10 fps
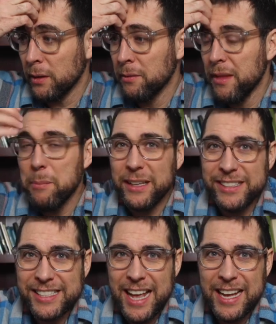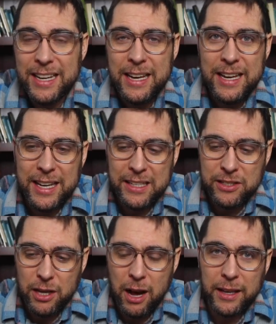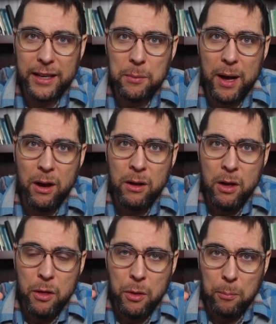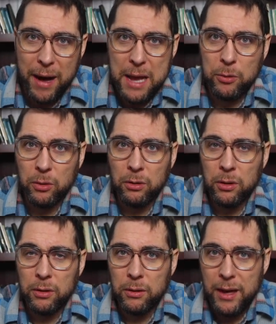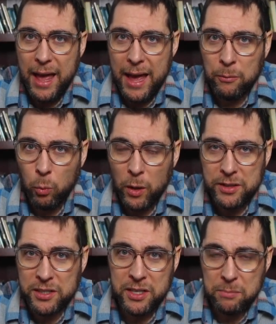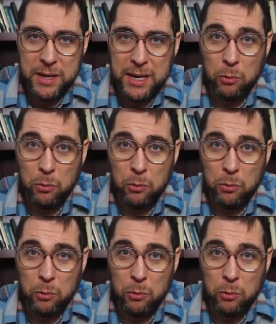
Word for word: That being said, he's talking about the Bible and what does it mean?